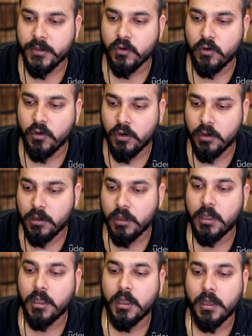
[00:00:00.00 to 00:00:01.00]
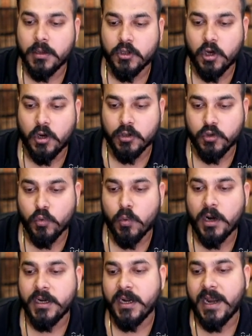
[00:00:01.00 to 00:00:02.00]
You know, you
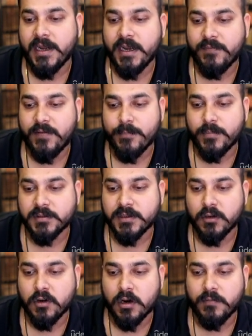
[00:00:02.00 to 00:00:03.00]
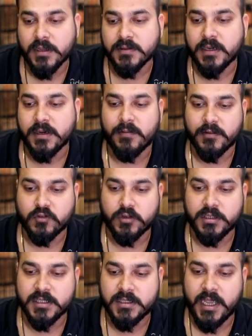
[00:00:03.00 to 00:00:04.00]
want 95% confidence interval. So
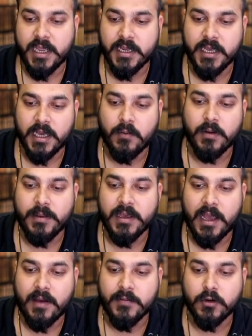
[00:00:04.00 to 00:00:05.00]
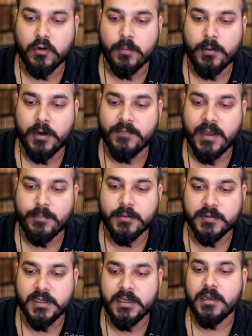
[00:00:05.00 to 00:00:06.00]
this area will be having
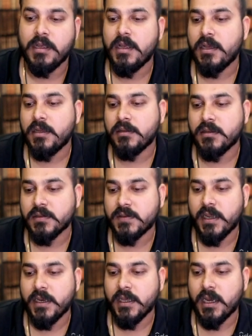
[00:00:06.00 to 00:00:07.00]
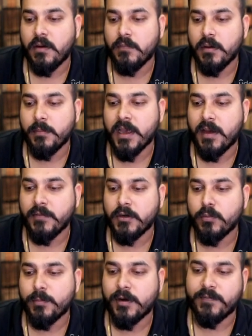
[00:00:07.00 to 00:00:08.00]
2.5%. This area will be having
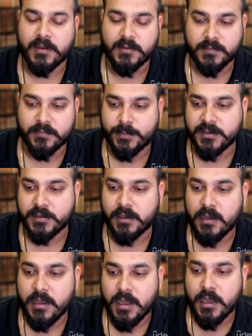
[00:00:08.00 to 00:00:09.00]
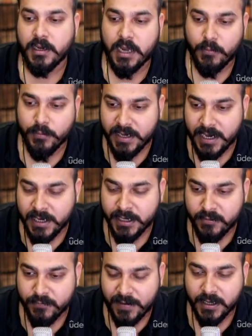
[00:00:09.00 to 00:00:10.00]
2.5%. Now we really
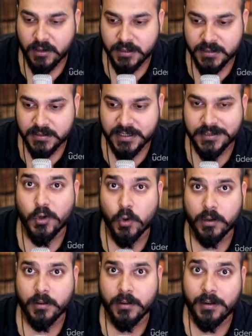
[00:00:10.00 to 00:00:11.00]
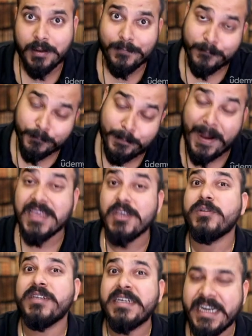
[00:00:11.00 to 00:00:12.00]
need to find out the Z score by
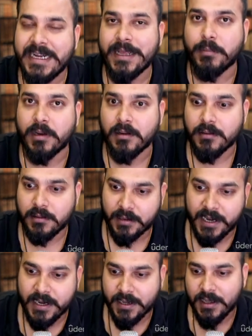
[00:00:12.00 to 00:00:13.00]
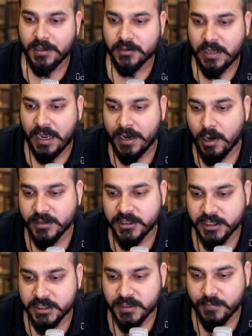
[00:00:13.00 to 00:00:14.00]
using T table, right? And how much
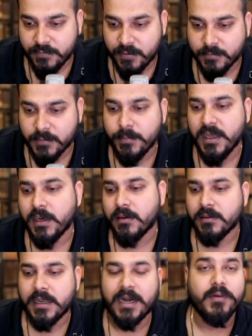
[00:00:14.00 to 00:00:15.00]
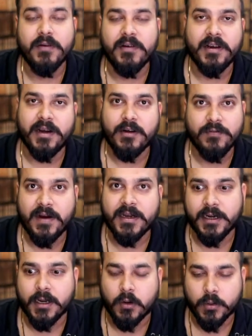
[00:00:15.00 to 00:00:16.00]
it is away from the mean, that we will try to find
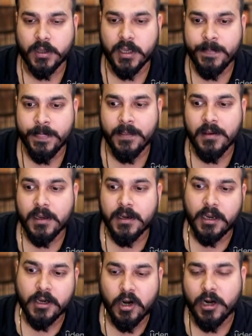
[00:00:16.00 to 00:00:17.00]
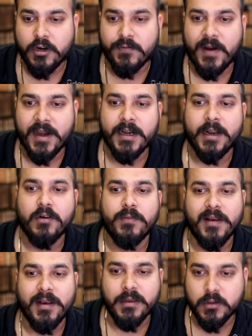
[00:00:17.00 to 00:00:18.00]
it out. Okay. Now in order to find it out,
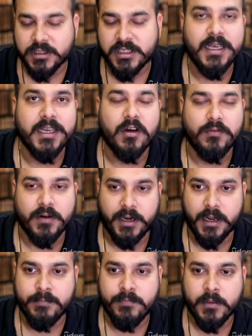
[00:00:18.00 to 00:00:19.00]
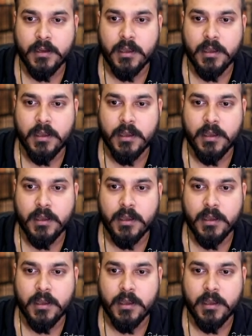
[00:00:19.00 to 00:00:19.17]
we will use degree of freedom.